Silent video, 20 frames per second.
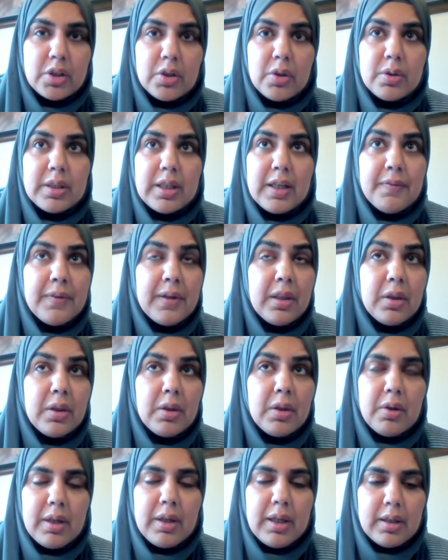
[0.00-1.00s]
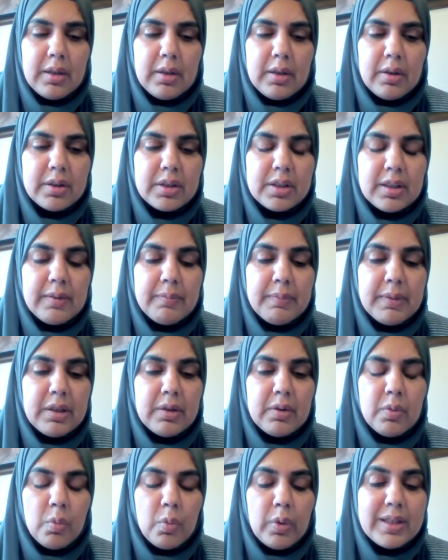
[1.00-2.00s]
don't even look at long term in
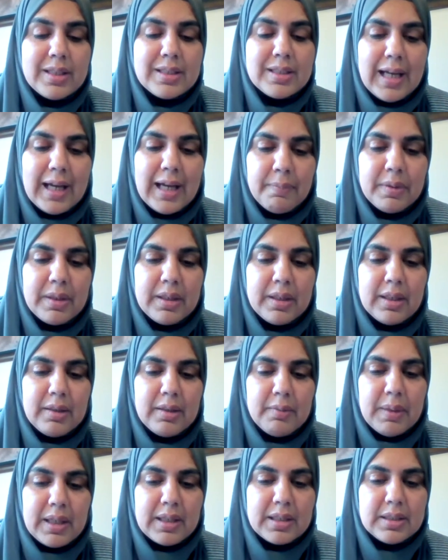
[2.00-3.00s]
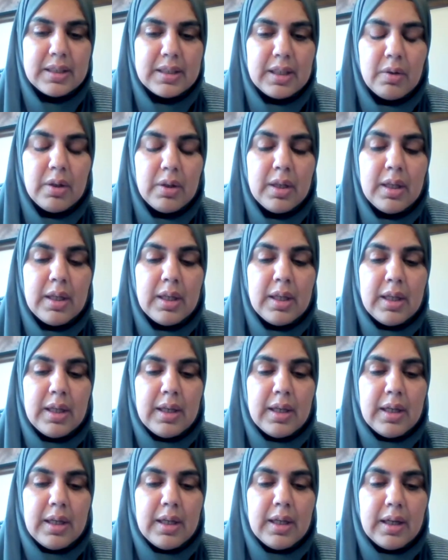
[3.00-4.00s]
what is happening in Pakistan,
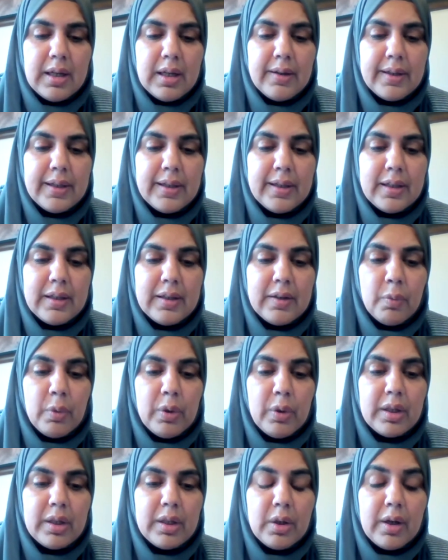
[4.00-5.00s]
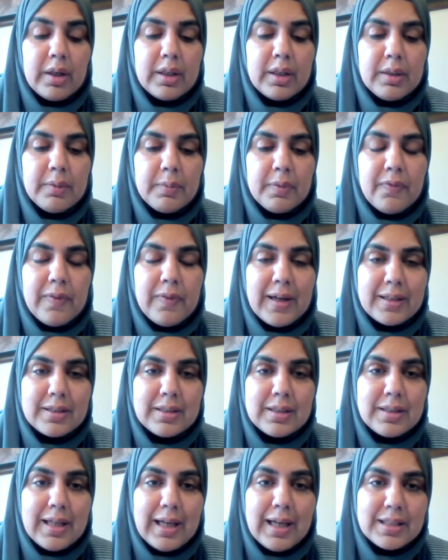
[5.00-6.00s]
what long term effects
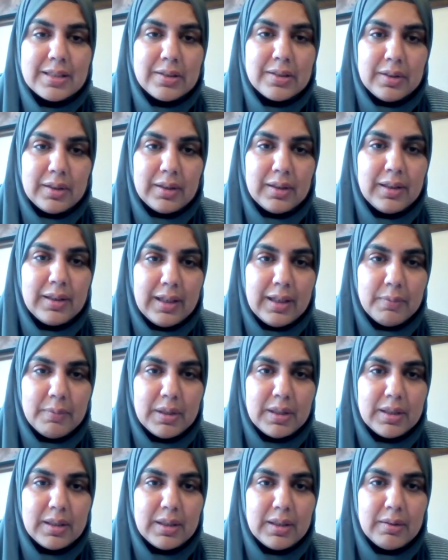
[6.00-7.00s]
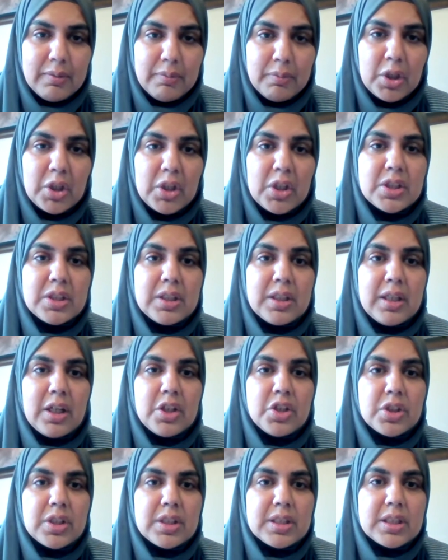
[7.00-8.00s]
it has on the climate, because they are
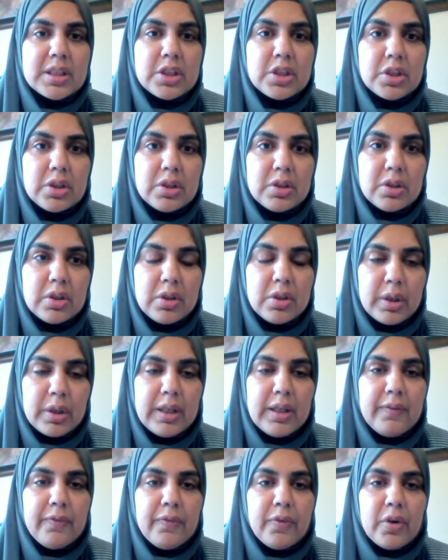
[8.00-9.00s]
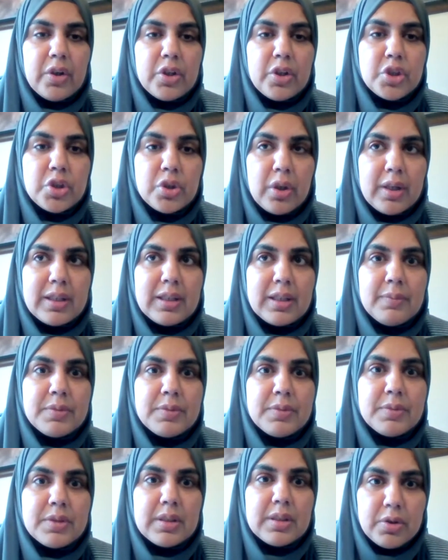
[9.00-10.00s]
just looking for short term
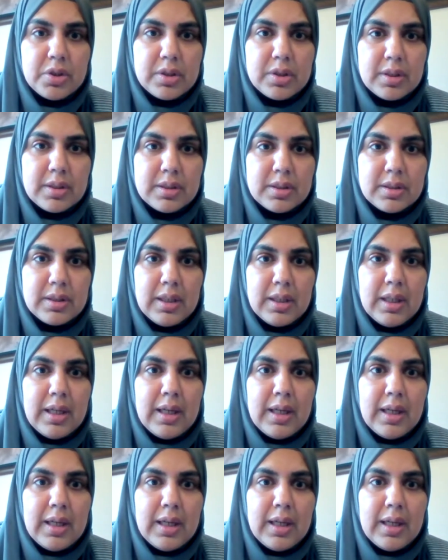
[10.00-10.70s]
solutions.